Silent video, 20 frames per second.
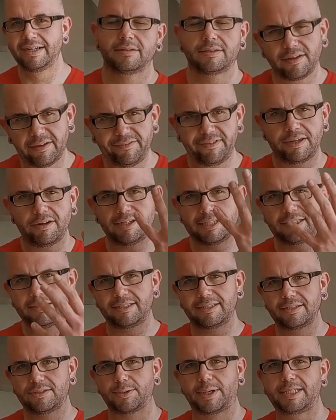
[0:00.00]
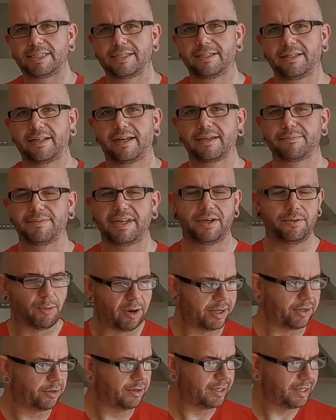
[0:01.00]
So if you're in a situation like me where
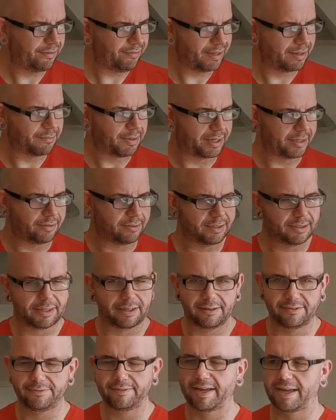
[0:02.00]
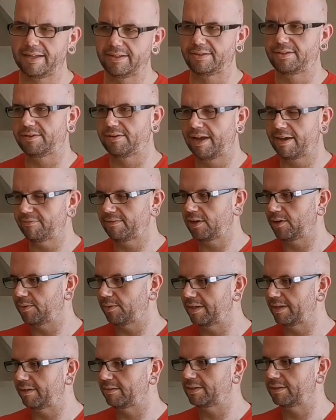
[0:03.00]
you're living by yourself and you have no
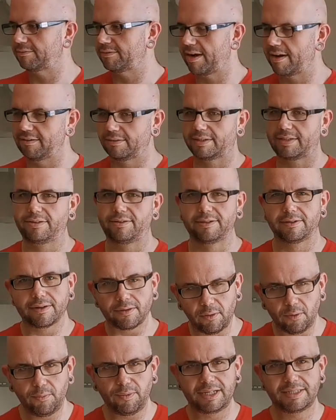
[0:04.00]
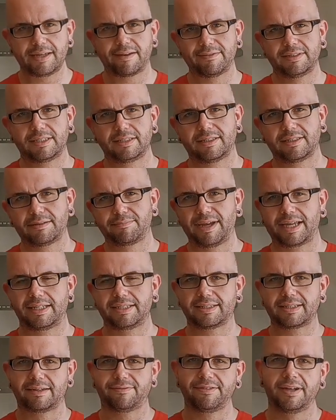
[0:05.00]
one else around and you're always having just to make
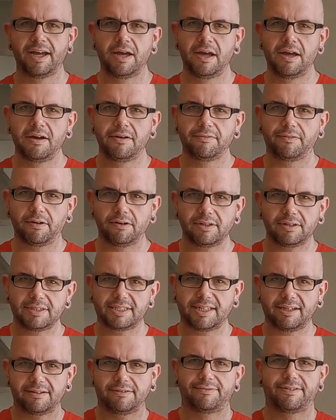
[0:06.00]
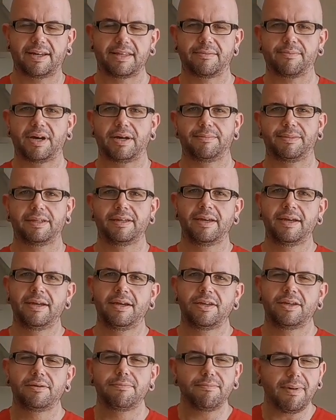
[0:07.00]
stuff for yourself at the moment,
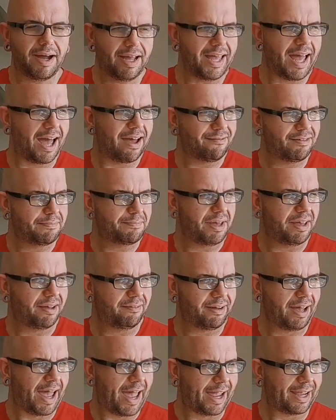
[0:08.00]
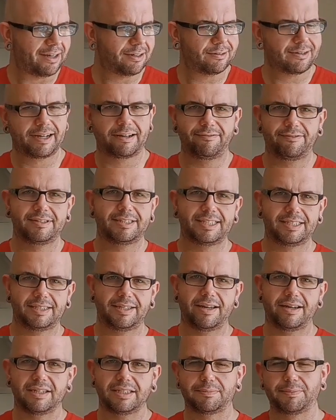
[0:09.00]
you might have a bit of a hankering for
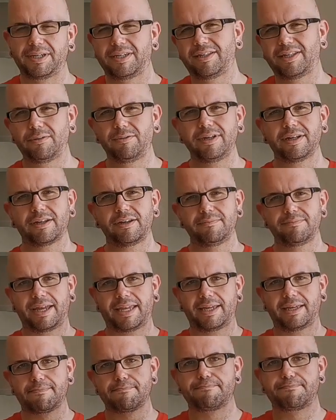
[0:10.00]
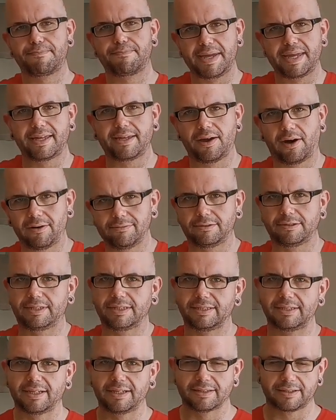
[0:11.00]
desserts, but you don't want to go making big old
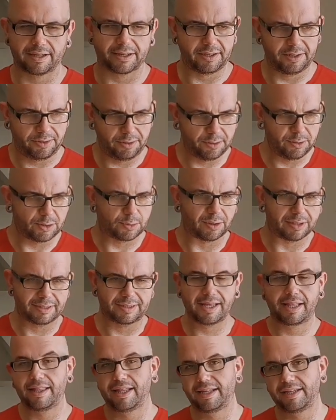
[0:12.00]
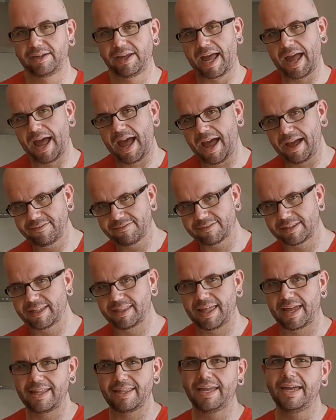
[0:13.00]
desserts, like huge ones that then you have to
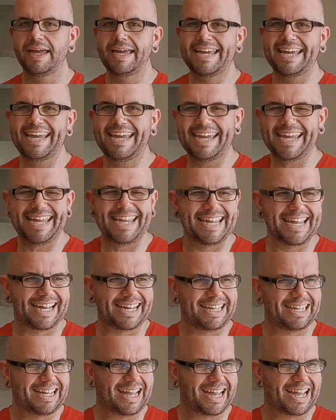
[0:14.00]
then eat